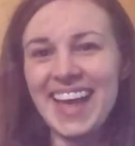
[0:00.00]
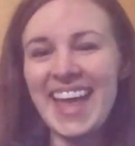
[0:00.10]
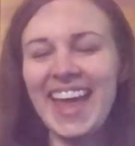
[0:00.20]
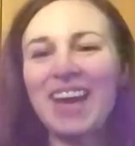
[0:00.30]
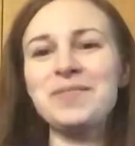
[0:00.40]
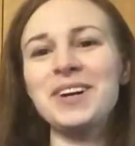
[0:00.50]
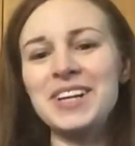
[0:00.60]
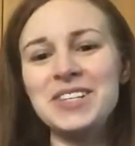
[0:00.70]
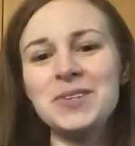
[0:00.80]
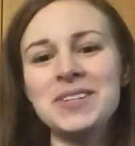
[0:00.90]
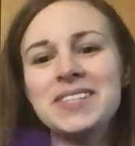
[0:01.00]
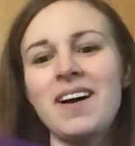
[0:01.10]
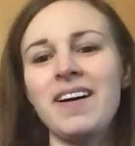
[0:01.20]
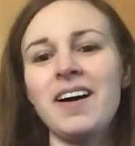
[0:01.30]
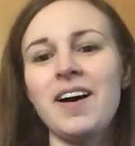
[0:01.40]
And we're going to do a
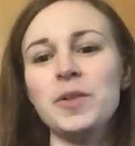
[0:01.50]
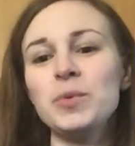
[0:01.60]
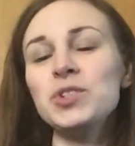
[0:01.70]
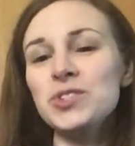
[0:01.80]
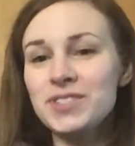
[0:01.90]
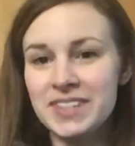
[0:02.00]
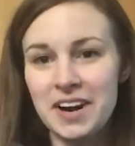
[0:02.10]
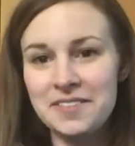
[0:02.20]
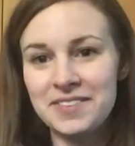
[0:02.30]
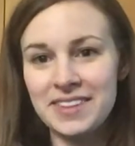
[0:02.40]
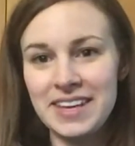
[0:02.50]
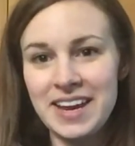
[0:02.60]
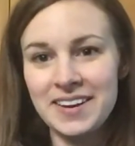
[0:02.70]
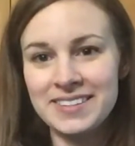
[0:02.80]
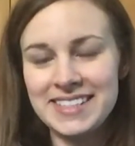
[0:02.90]
song called Put Your Scarf in the
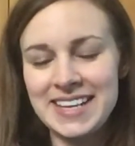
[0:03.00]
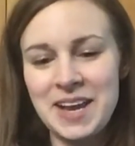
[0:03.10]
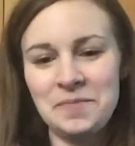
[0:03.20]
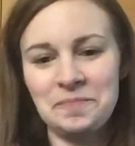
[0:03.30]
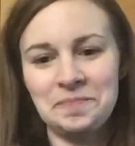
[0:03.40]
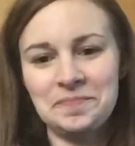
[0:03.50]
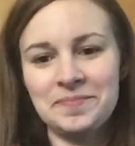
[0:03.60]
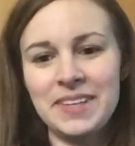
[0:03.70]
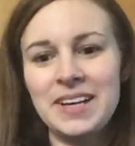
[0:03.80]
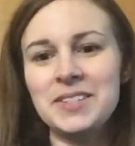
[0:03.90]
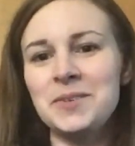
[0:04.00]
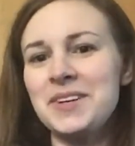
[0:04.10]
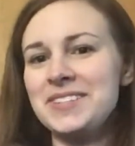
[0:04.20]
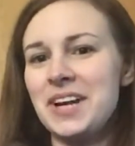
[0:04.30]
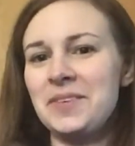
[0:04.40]
Air today. So
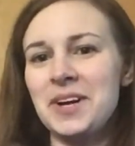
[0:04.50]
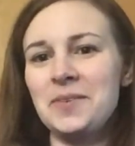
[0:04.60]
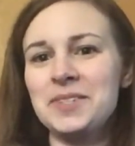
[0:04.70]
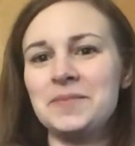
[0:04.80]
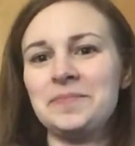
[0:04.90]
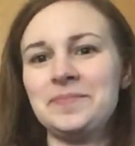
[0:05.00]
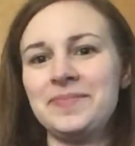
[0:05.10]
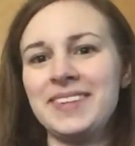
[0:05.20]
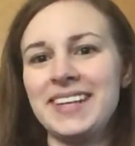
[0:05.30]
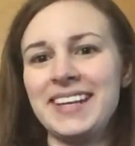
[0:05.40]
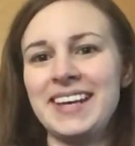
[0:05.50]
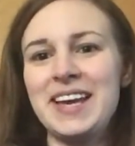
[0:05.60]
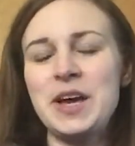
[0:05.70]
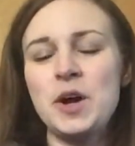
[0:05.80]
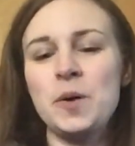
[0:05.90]
here's how it goes.
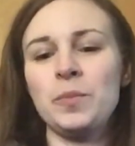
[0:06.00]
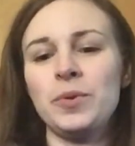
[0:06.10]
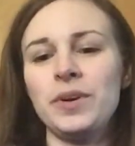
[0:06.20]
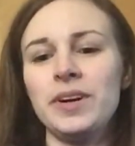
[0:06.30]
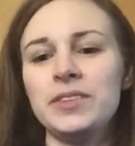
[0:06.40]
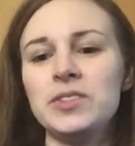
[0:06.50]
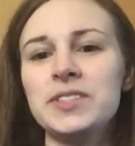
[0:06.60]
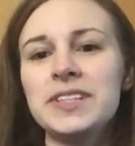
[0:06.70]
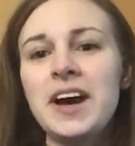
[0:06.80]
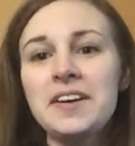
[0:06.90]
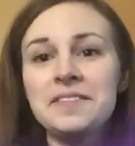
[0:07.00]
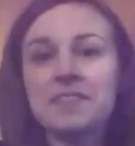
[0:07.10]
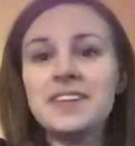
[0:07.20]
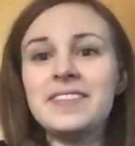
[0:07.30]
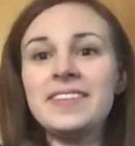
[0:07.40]
Put your scarf
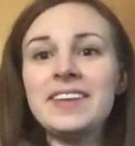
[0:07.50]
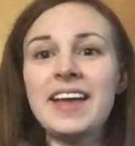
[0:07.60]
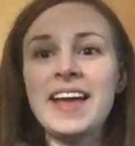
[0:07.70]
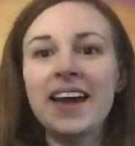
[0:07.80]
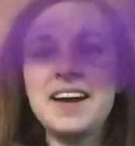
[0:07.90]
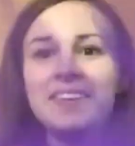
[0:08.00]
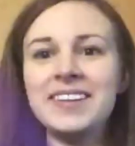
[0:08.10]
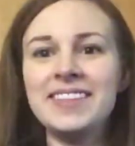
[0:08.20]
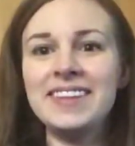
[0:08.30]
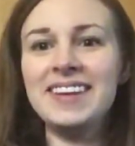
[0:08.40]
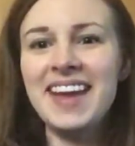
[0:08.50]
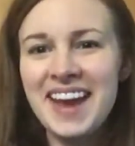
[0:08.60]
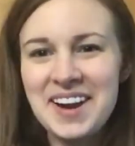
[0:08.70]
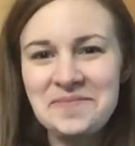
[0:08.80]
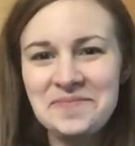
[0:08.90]
in the air, in the
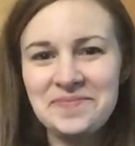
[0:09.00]
air.